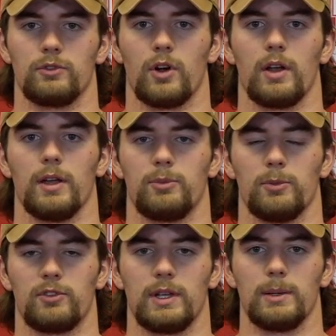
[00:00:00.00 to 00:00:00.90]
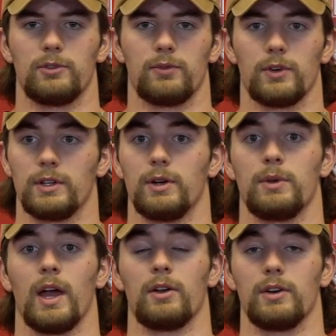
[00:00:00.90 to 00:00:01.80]
drawing up some schemes for, you
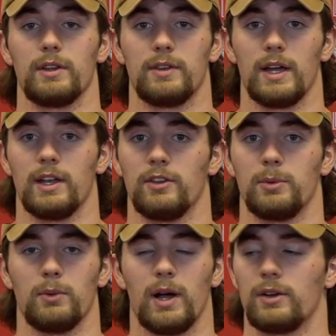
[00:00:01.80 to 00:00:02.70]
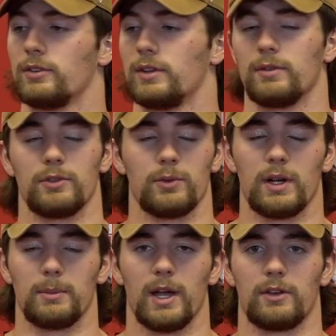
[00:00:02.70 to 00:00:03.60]
know, not only the tight ends, but wide receivers,
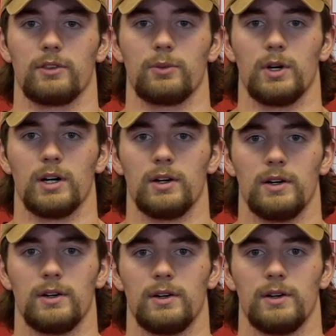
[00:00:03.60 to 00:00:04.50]
running backs as well.